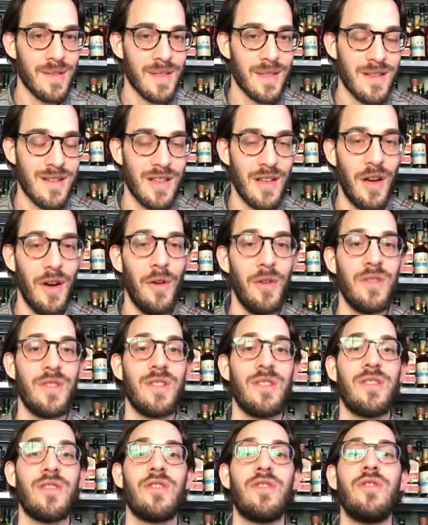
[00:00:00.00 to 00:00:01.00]
So
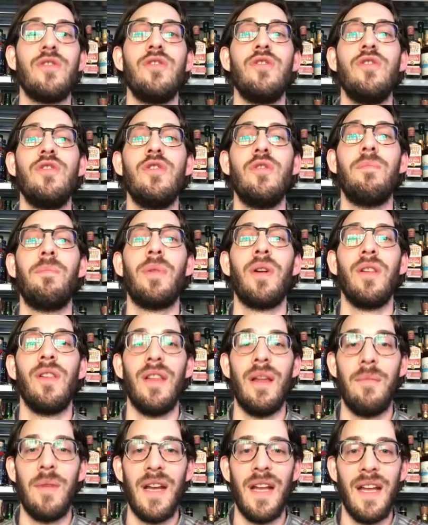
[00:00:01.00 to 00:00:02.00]
super
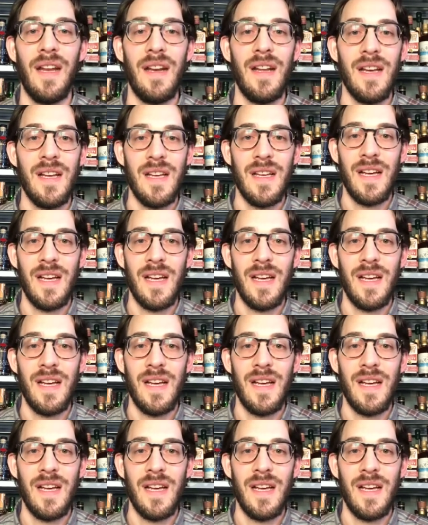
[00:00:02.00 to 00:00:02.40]
limited.